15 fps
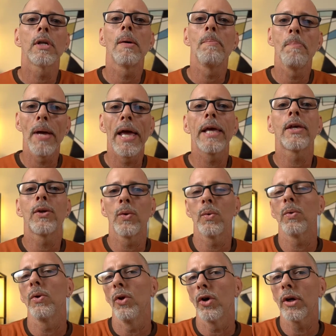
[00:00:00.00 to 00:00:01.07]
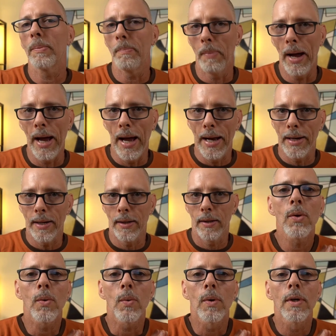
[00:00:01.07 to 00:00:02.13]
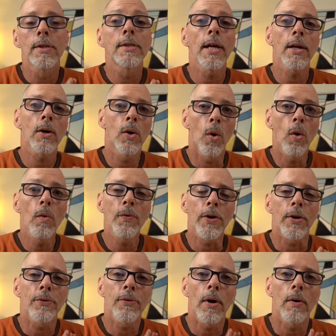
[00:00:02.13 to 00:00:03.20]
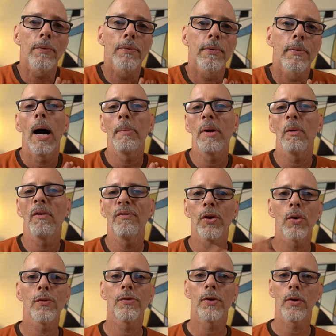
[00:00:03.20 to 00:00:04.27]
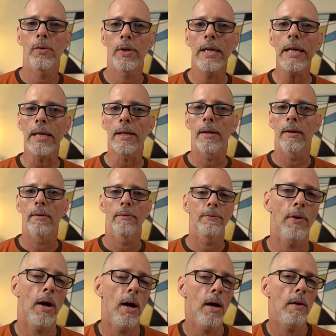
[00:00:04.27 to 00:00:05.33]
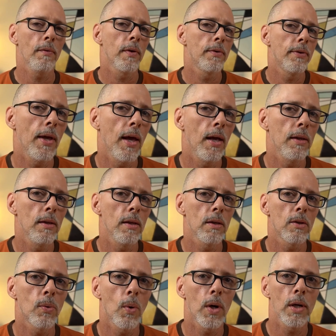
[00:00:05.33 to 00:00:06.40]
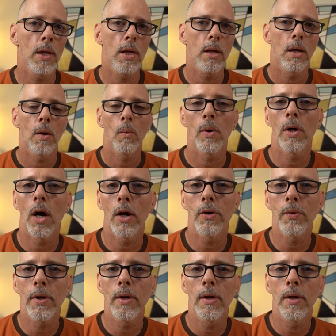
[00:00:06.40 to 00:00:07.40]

to make you look bad. 2, set a goal for yourself. How many reviews do you need? 5, 10, 20, 100?